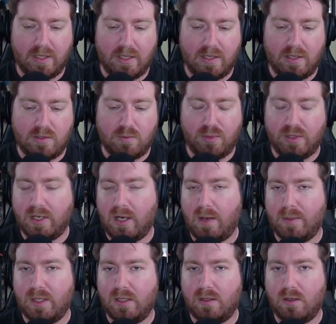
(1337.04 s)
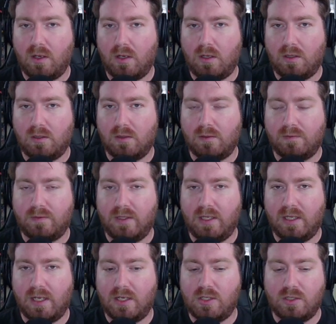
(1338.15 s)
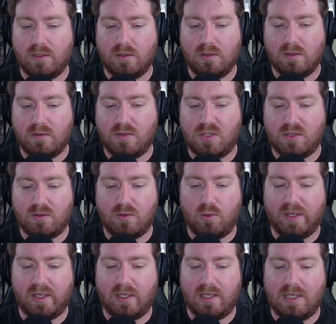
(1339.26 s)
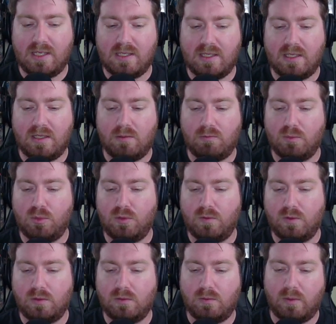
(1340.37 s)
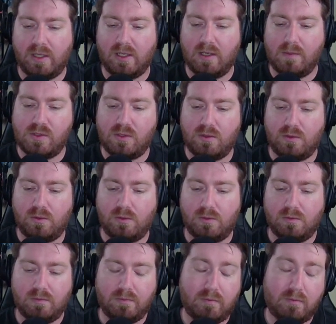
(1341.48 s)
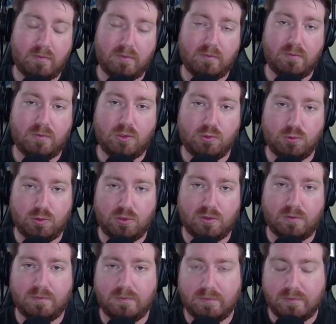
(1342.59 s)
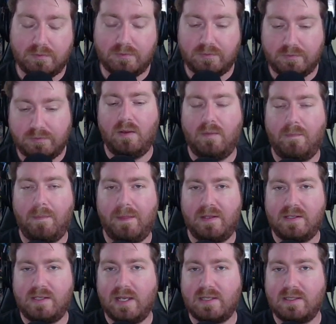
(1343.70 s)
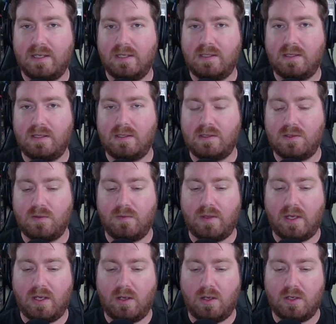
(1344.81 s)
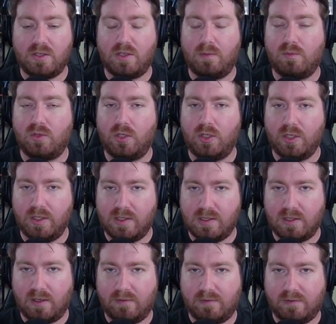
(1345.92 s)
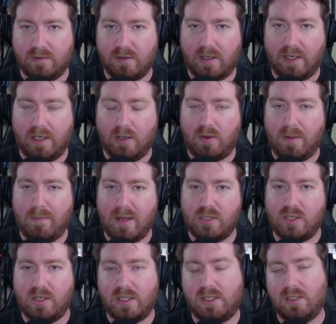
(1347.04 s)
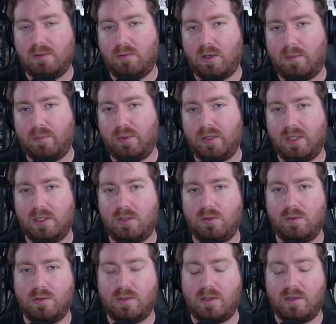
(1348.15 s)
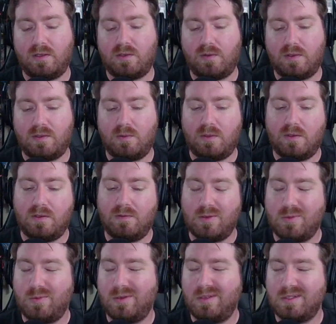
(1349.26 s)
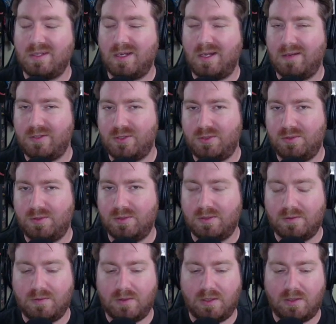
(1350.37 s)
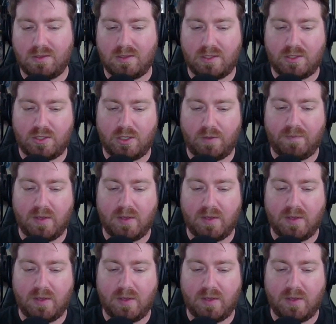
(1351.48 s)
These are pretty common in all of EDH. Just quick, easy removal when it comes to Gruul. These next instants, they are some good stuff. I know I mentioned I didn't want to put any tutors in this, so this first one is kind of a tutor. I'll just let you know.